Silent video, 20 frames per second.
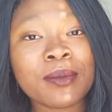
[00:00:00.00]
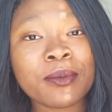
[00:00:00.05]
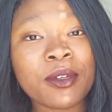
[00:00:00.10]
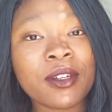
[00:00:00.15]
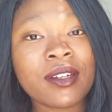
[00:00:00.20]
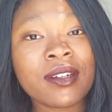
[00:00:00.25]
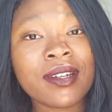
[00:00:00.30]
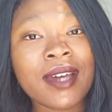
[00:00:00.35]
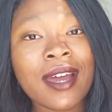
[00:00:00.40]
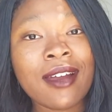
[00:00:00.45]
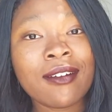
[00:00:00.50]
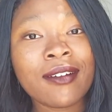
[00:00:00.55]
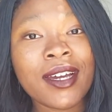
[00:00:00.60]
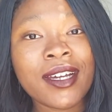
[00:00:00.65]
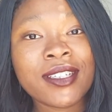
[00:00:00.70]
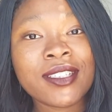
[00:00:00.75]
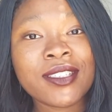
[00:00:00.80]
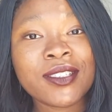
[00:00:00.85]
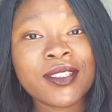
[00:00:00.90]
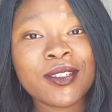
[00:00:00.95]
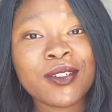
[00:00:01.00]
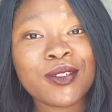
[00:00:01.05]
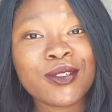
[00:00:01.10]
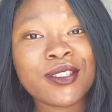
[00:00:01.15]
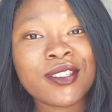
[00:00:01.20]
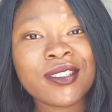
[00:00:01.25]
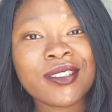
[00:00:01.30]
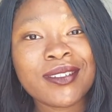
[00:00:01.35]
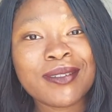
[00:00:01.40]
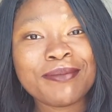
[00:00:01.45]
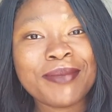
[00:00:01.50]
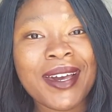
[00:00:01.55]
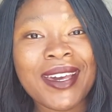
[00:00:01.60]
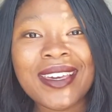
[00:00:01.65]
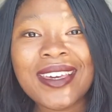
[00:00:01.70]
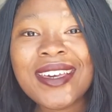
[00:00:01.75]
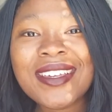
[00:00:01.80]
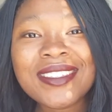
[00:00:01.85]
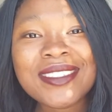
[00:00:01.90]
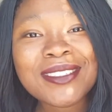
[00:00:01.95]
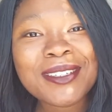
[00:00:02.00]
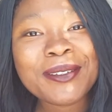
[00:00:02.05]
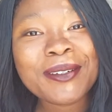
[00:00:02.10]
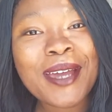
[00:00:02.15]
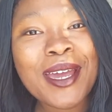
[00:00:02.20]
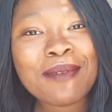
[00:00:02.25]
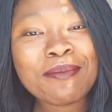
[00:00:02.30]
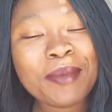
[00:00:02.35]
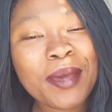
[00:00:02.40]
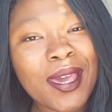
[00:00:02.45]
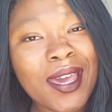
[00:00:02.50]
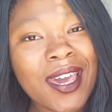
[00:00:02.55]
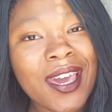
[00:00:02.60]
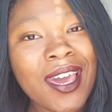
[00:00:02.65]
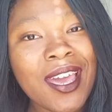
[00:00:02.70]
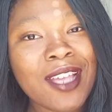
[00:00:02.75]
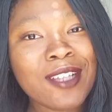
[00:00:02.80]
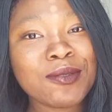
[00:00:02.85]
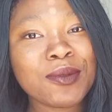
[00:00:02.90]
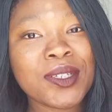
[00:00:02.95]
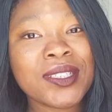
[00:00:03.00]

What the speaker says: I'm going to direct you to my Instagram page,